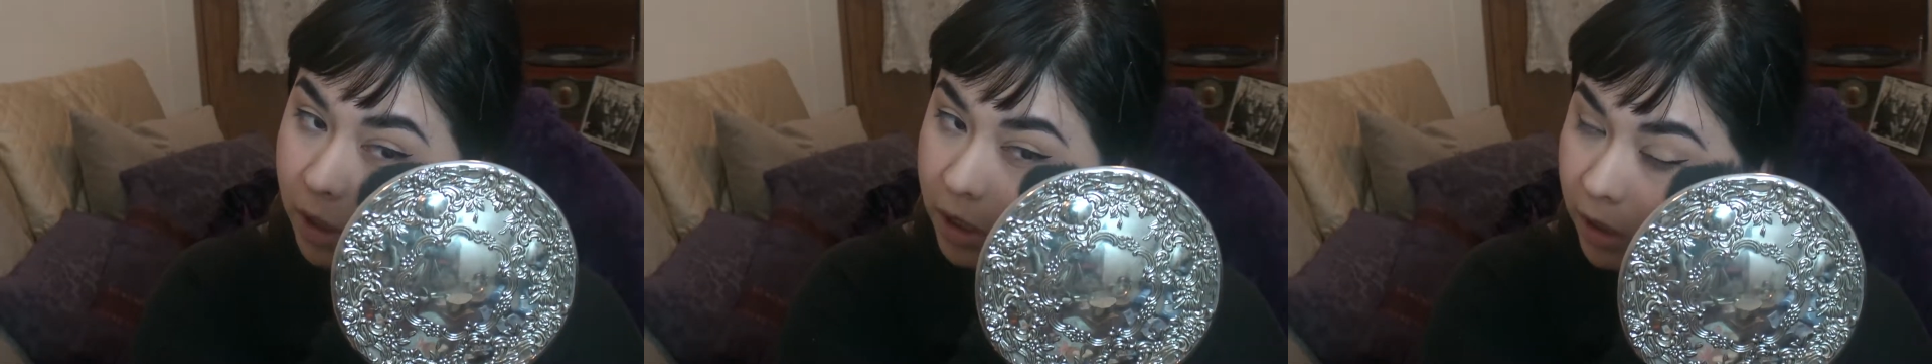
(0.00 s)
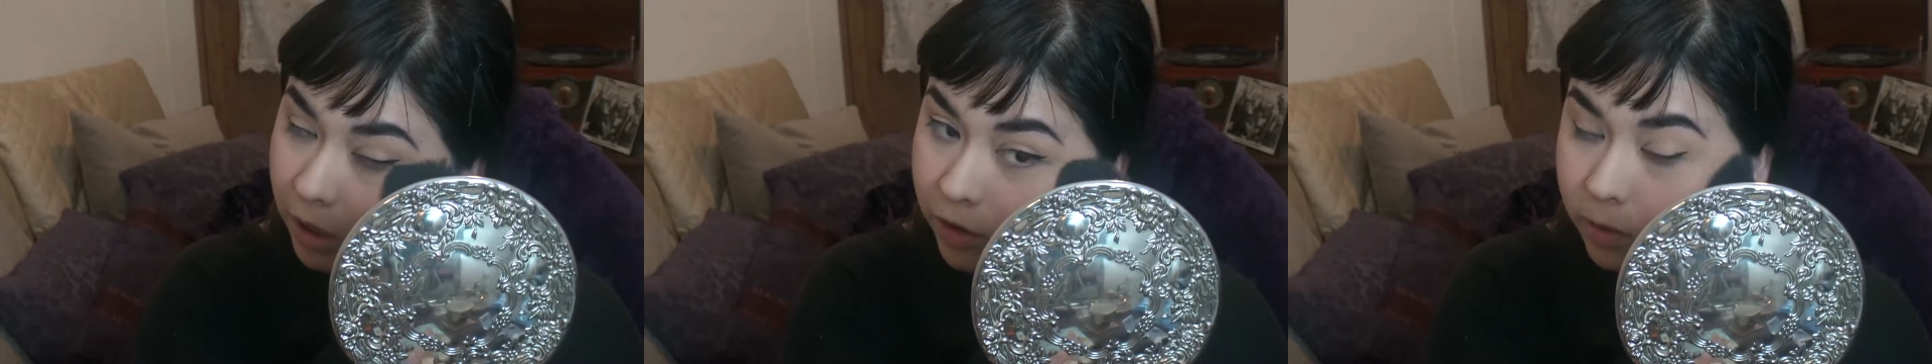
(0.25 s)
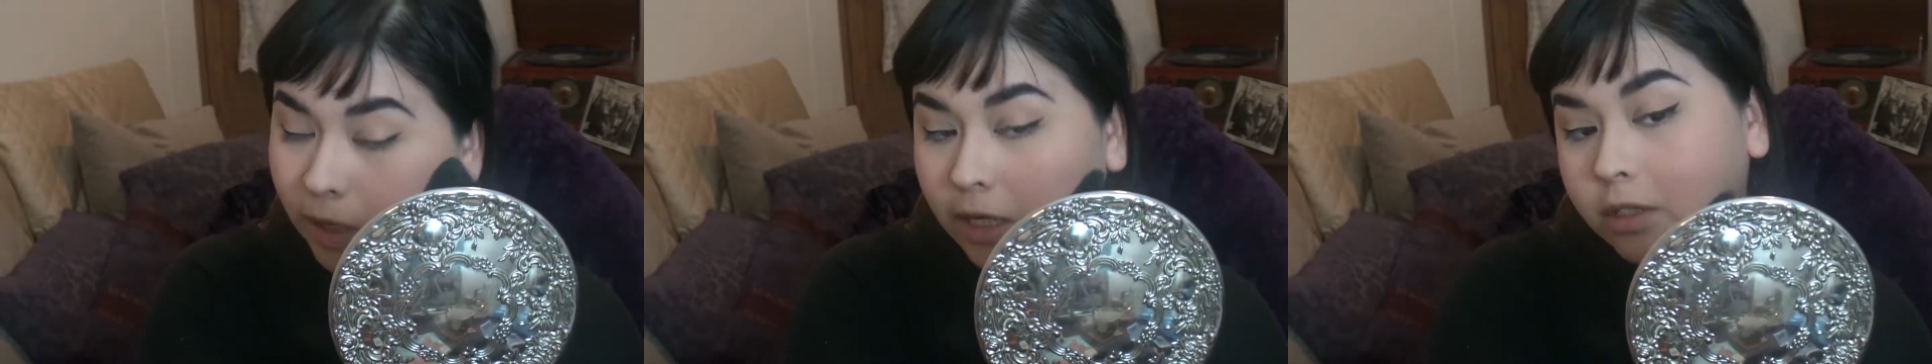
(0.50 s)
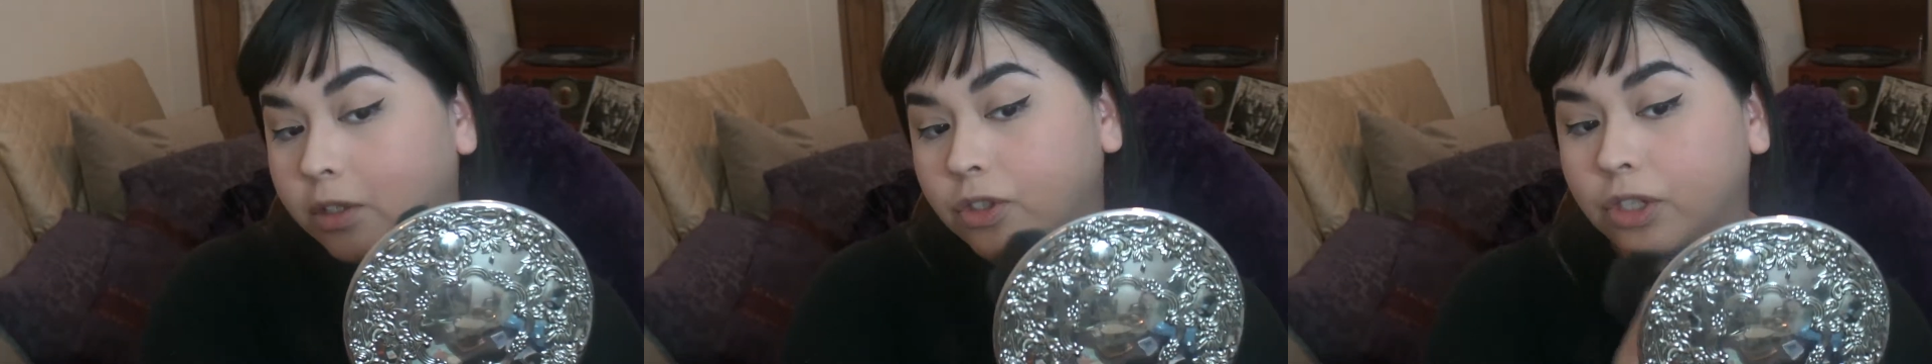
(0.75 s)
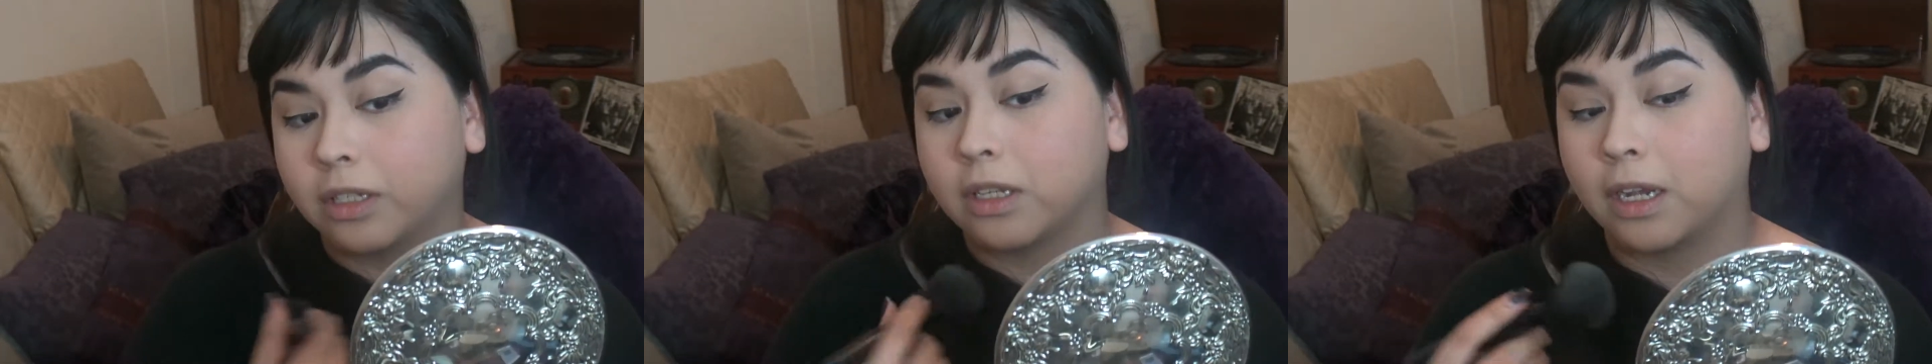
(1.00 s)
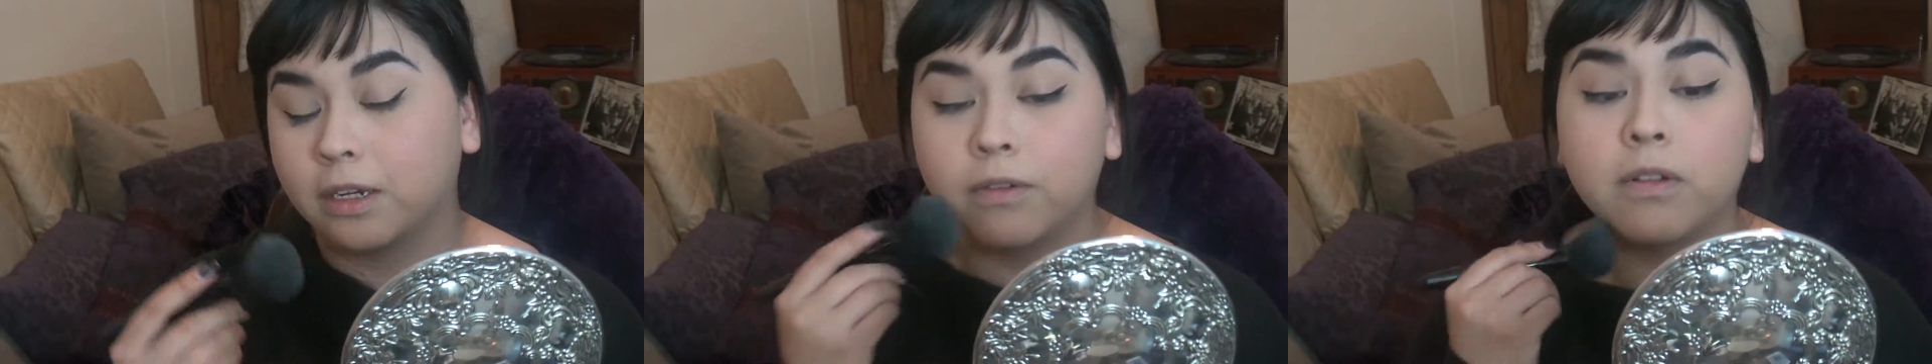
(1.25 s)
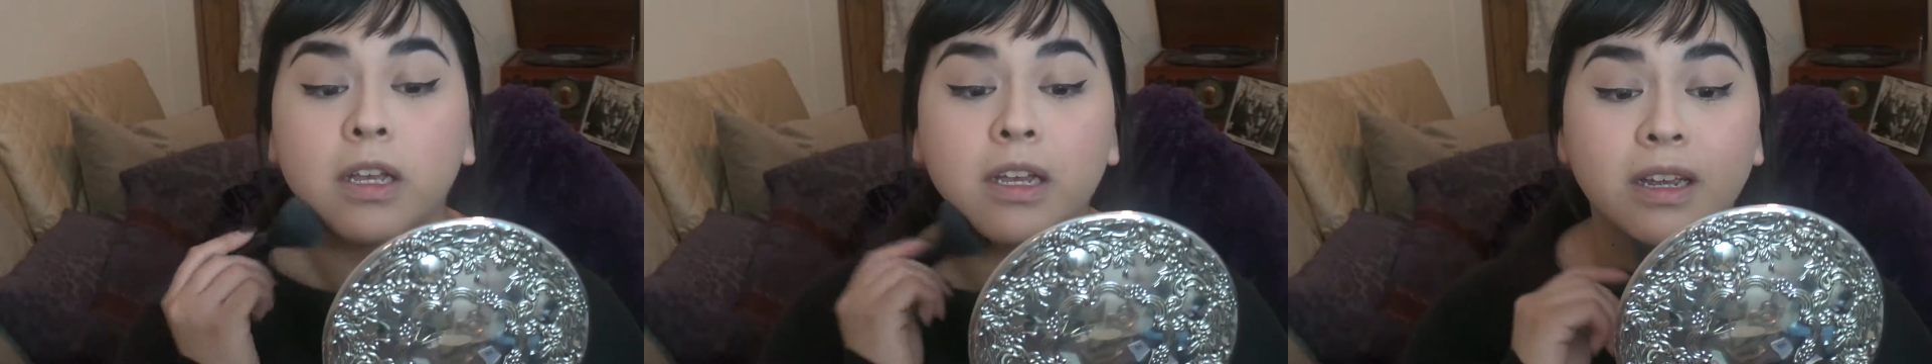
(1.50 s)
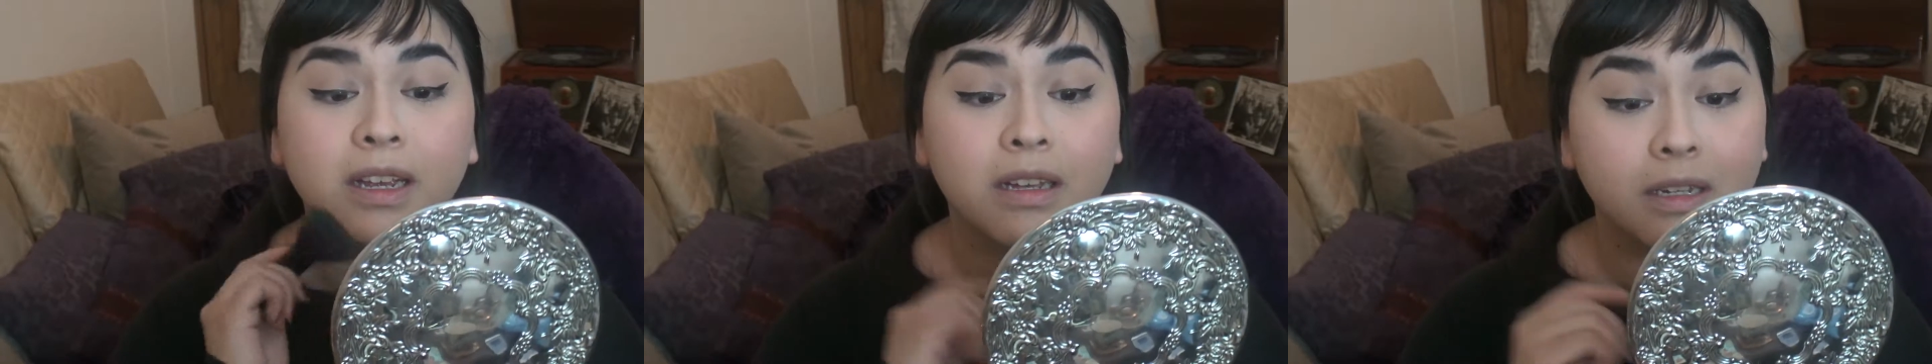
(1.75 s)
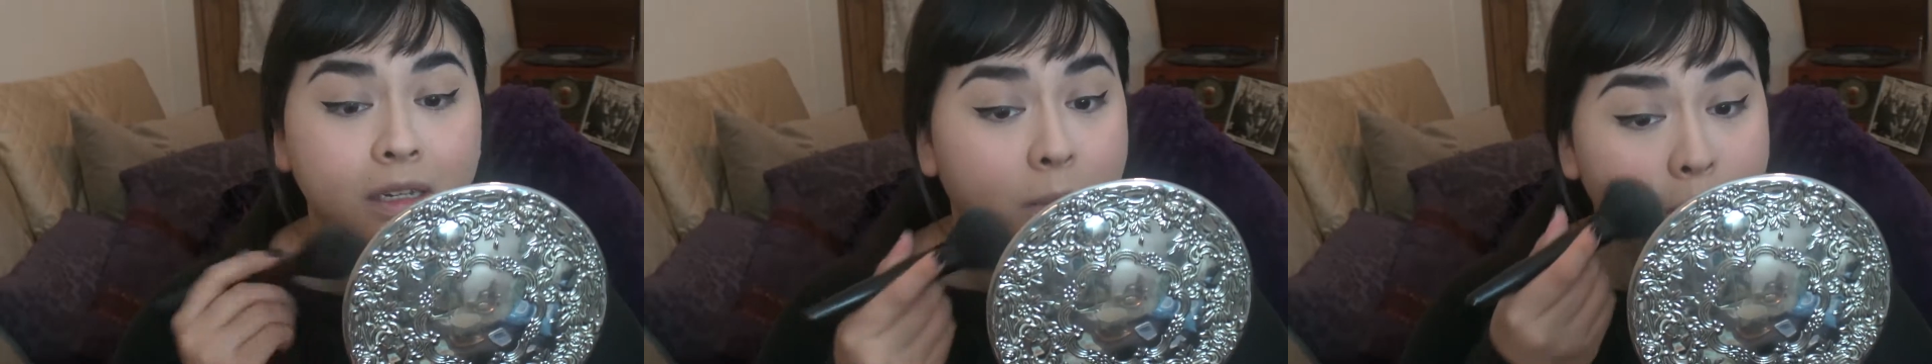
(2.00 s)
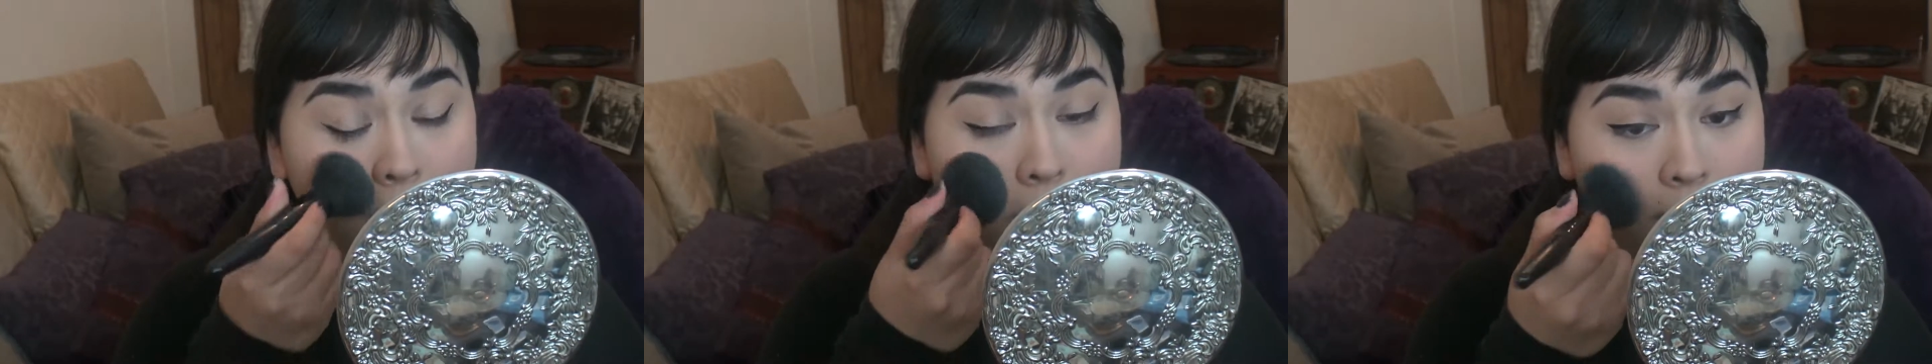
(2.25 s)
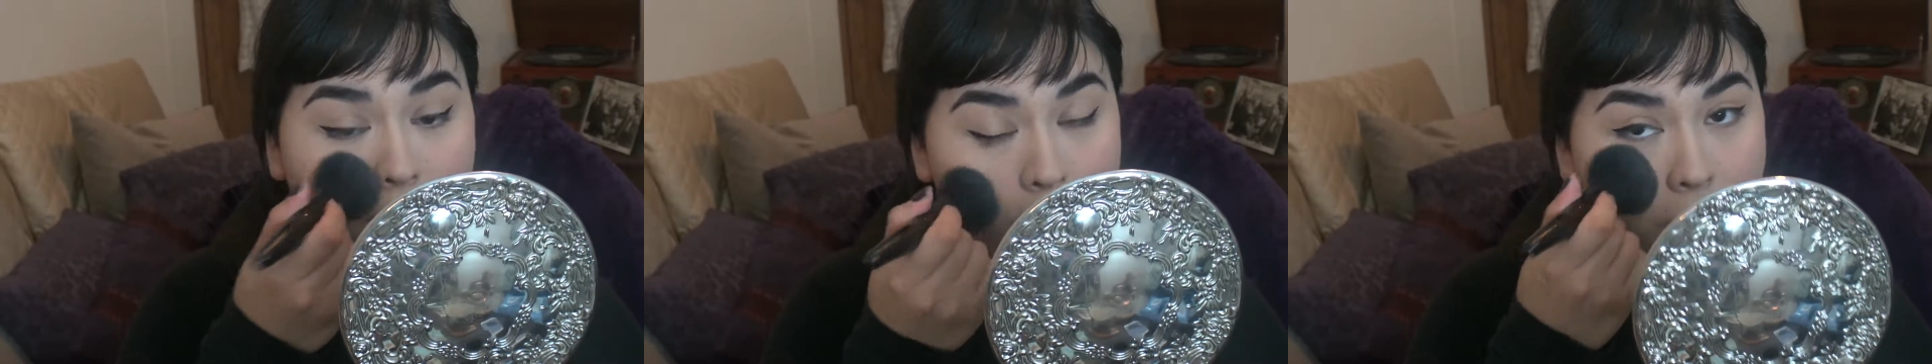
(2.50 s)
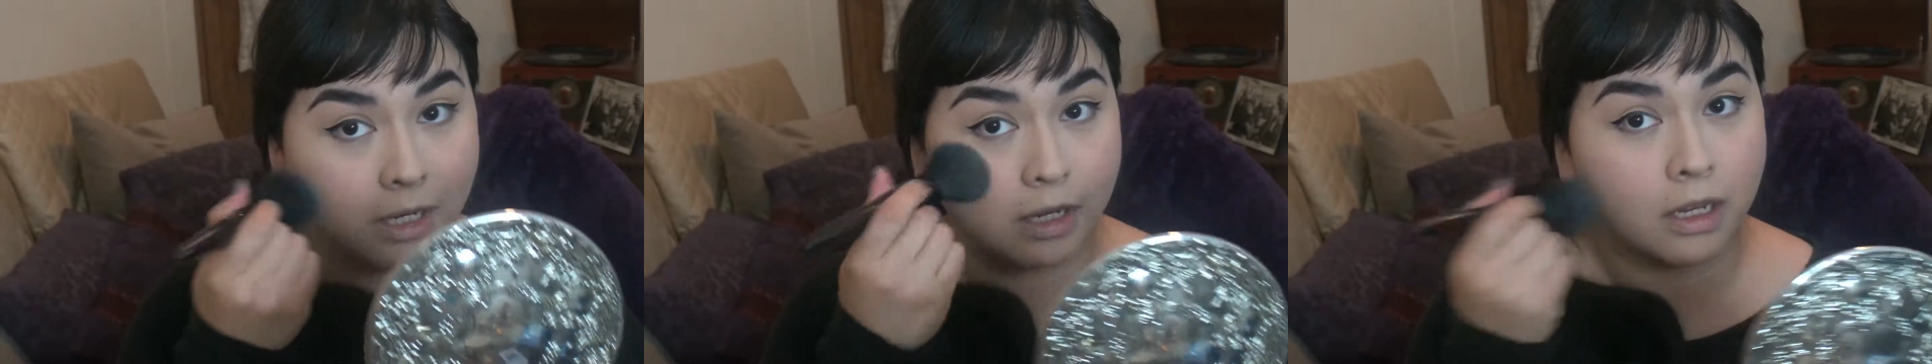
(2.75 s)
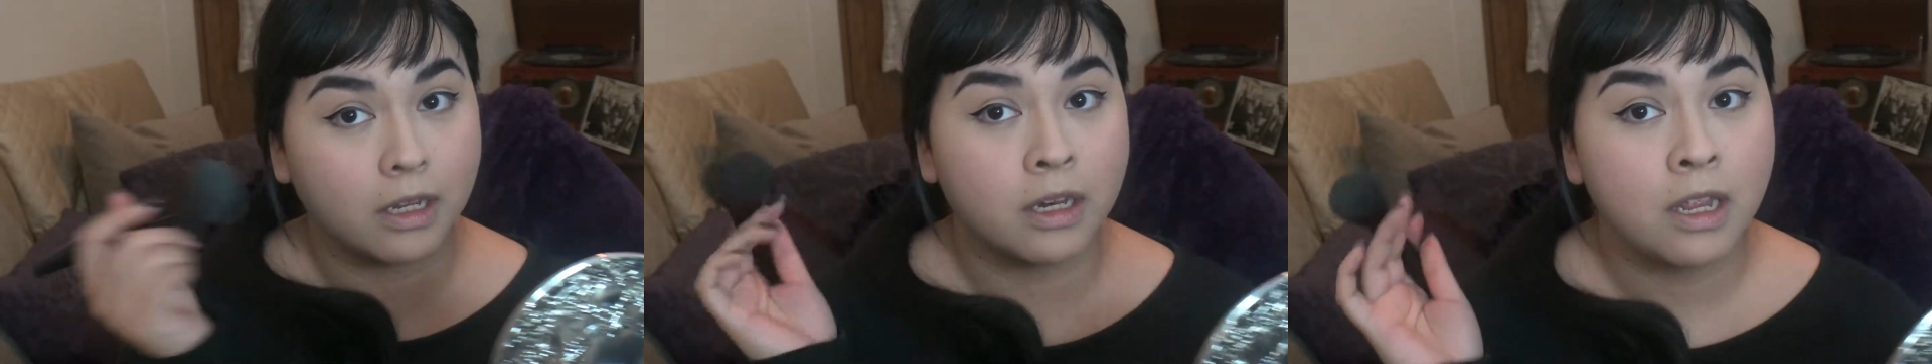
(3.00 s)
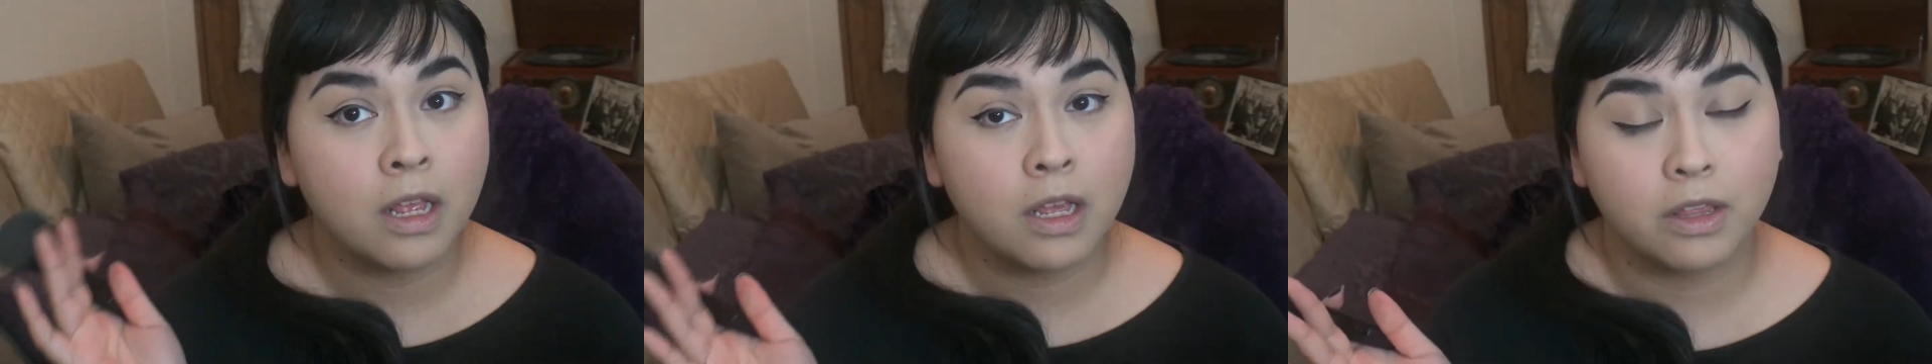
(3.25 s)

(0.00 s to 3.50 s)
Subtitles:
but otherwise just kind of like mix that bake in.